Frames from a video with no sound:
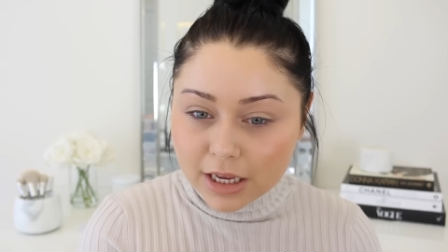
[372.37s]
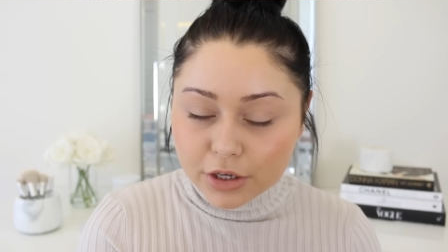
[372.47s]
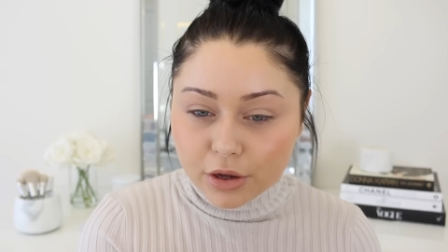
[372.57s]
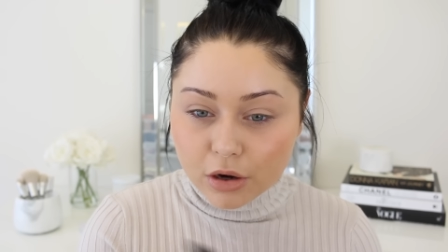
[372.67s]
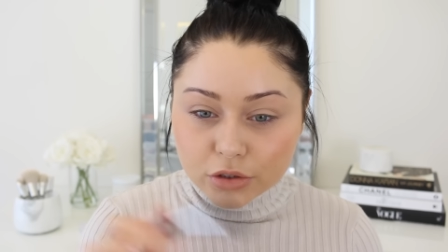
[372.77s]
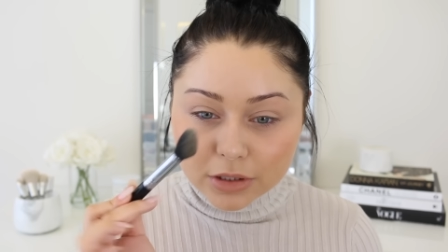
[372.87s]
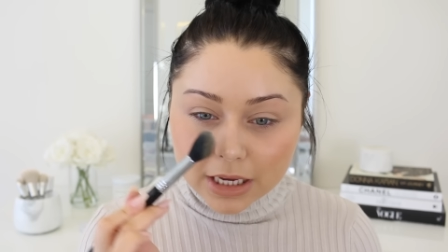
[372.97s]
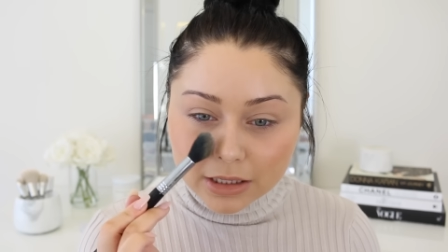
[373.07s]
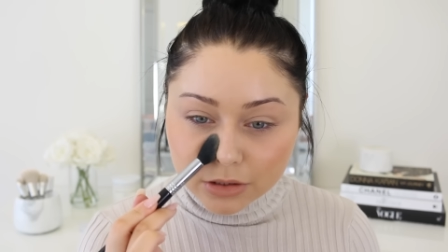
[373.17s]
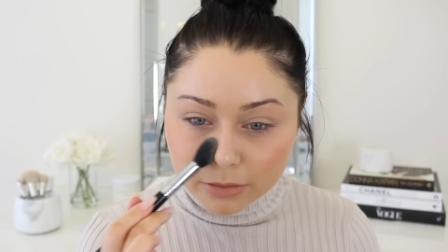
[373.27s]
And you can also
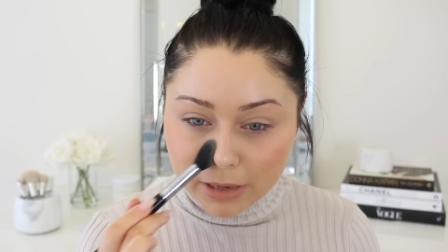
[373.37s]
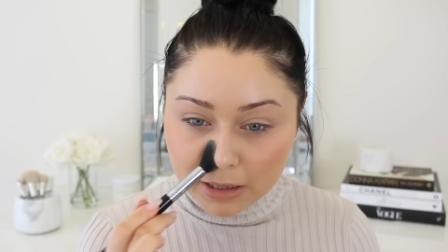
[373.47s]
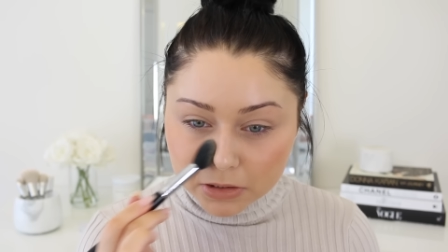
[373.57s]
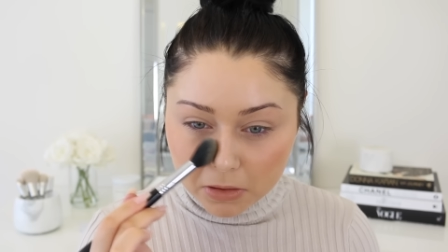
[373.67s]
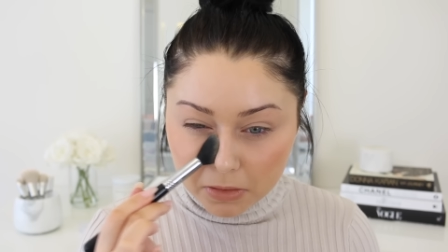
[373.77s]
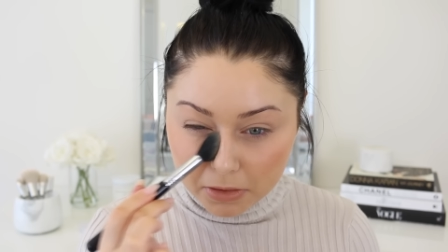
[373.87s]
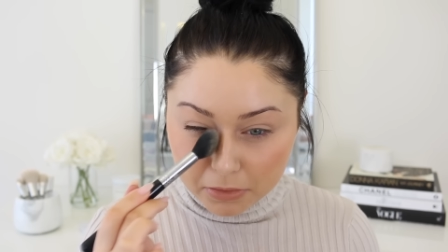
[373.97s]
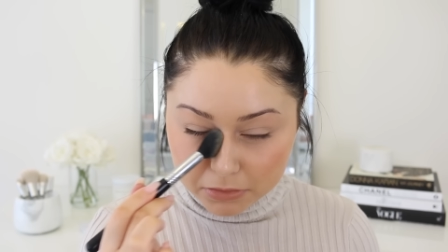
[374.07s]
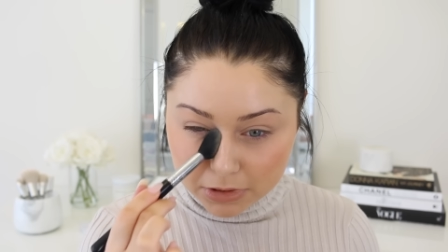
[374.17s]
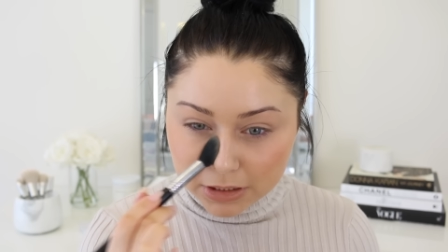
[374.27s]
take a little bit extra on the
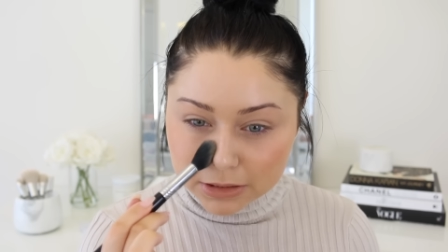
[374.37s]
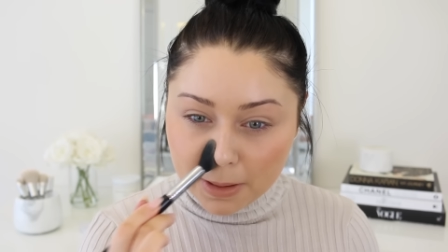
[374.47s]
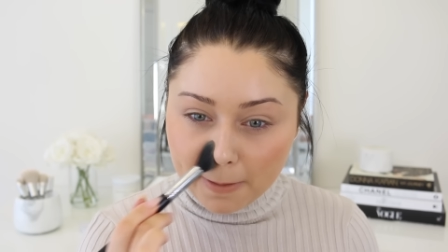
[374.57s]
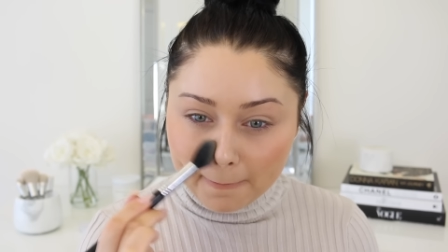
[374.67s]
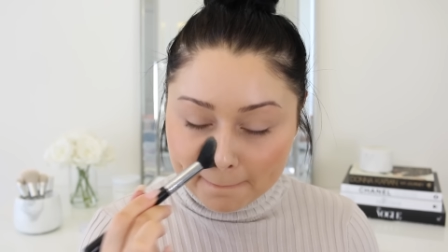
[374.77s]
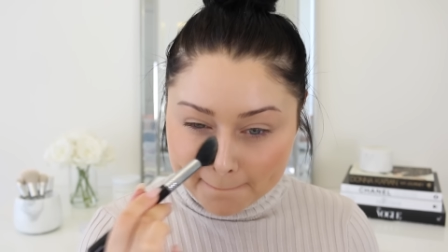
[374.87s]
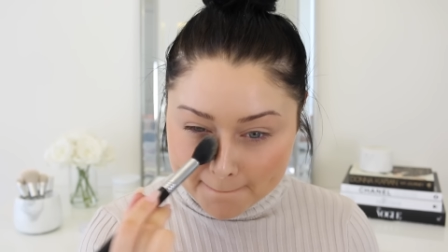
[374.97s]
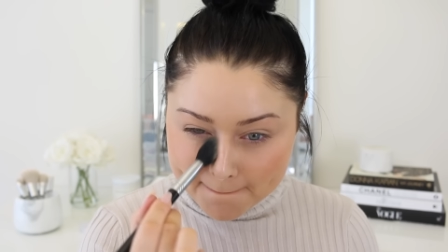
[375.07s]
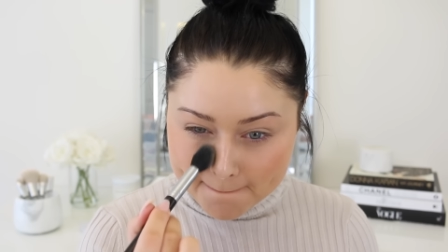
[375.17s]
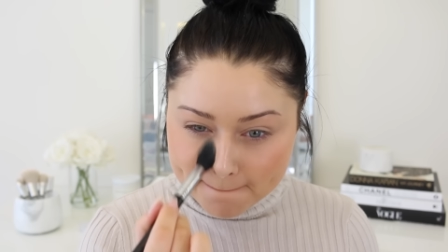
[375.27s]
nose because
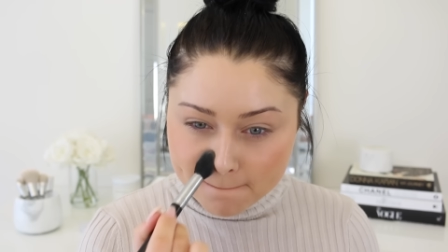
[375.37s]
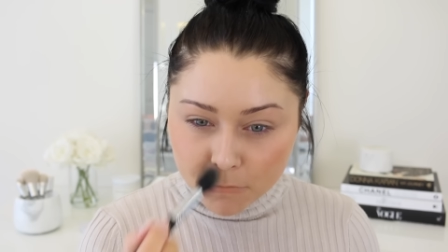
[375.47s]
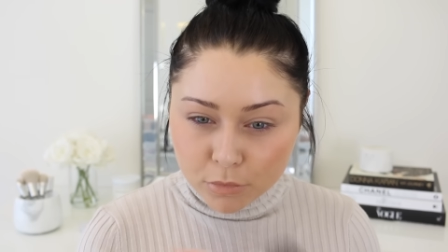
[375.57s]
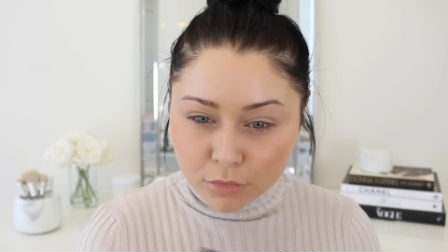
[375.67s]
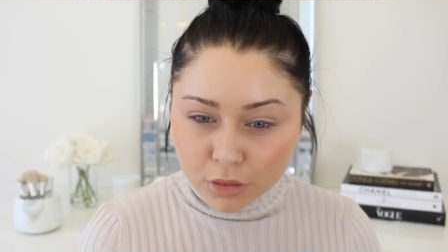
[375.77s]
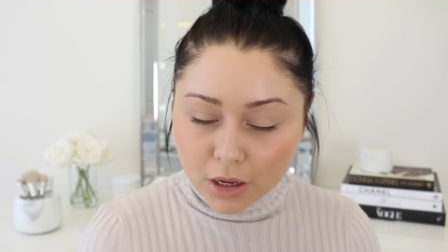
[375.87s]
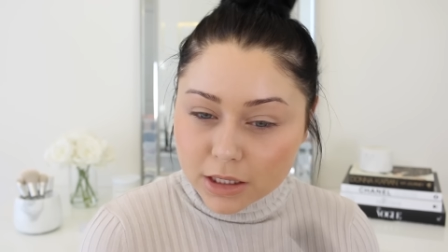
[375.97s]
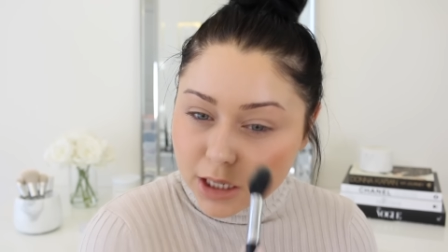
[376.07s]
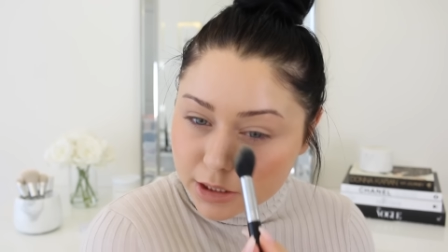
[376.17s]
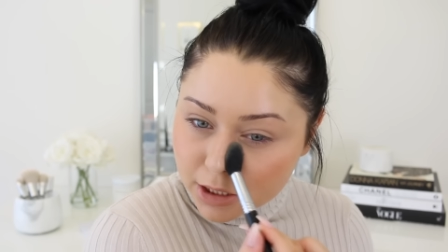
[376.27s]
I
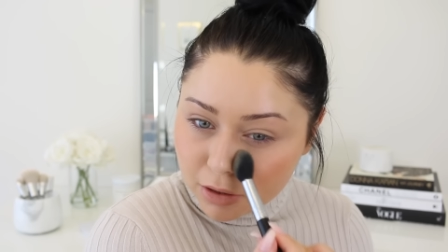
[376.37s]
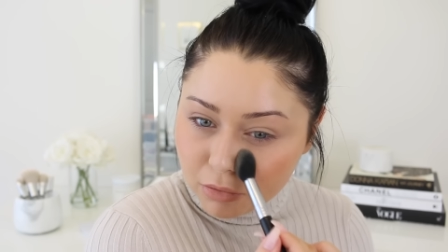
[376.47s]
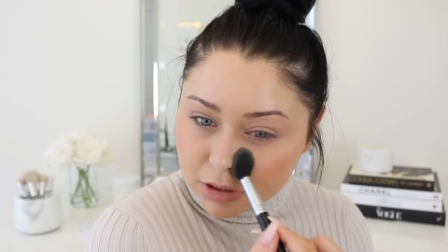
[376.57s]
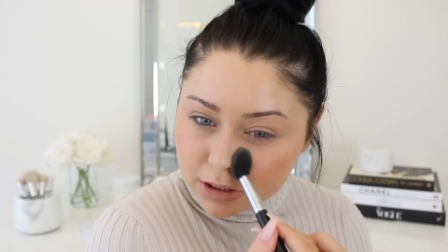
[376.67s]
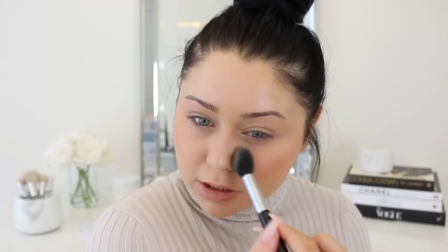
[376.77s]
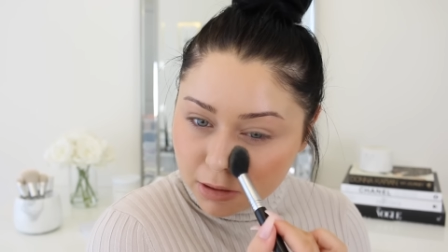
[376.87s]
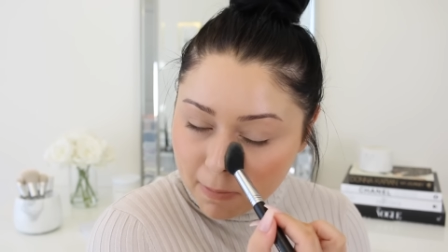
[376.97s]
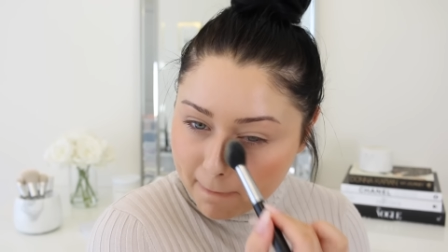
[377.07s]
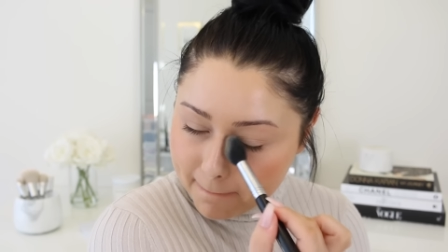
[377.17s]
tend to get oily there.